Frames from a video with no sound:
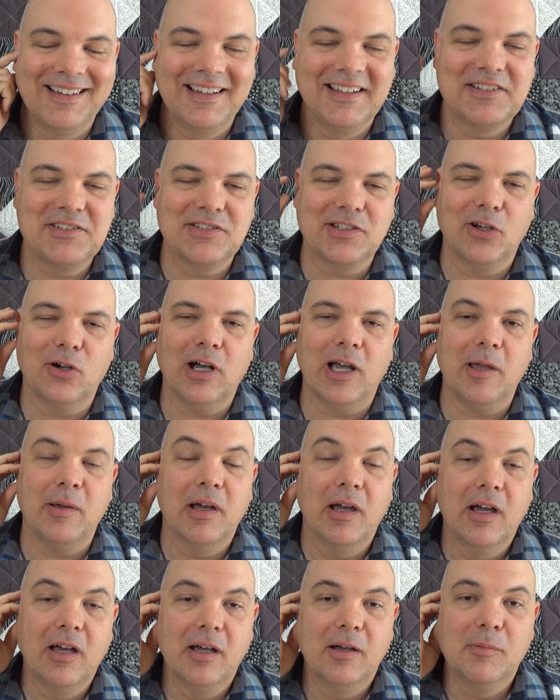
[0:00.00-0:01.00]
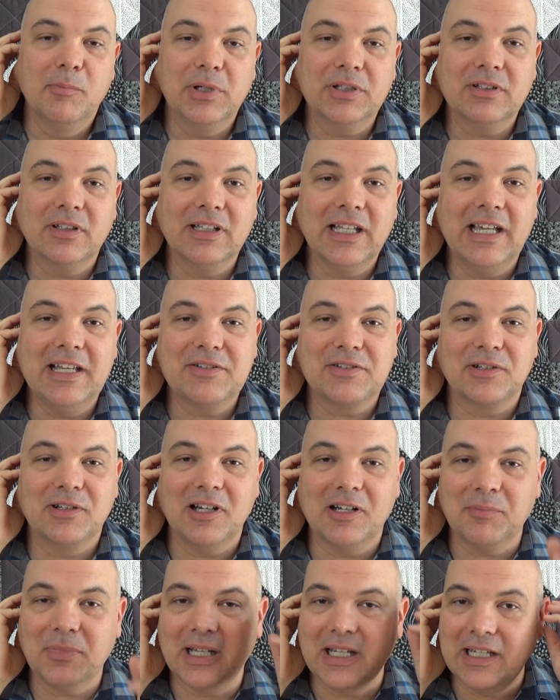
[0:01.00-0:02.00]
So I put the laser
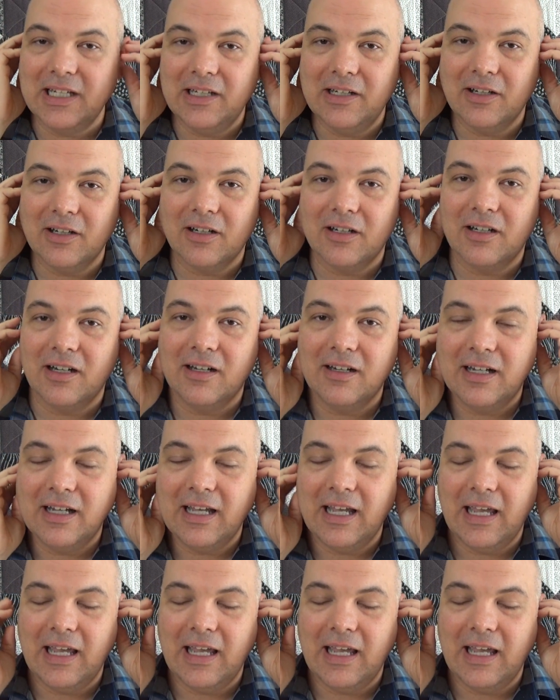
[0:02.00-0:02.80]
on my ear,